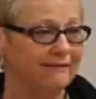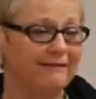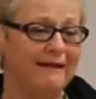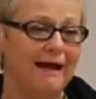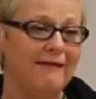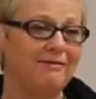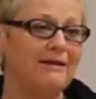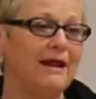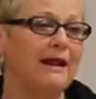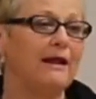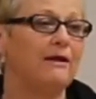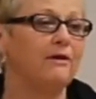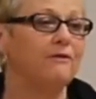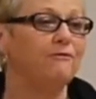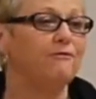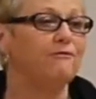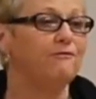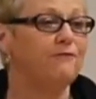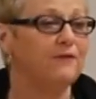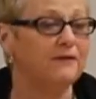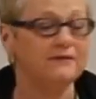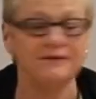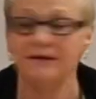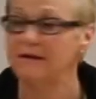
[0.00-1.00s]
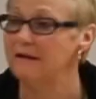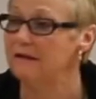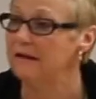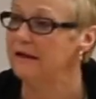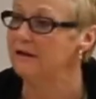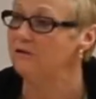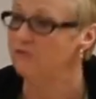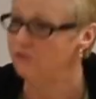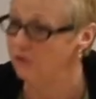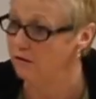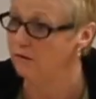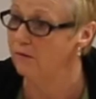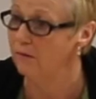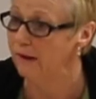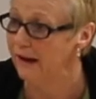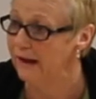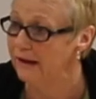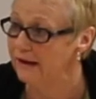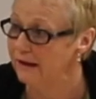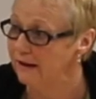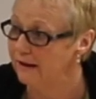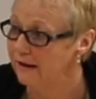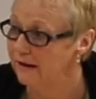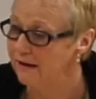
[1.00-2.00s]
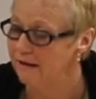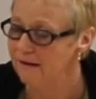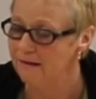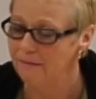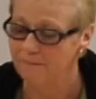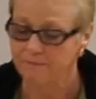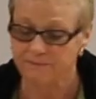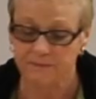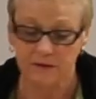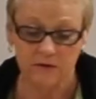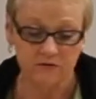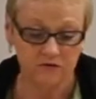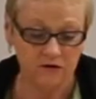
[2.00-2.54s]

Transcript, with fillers: Not that I could physically do it. Yeah.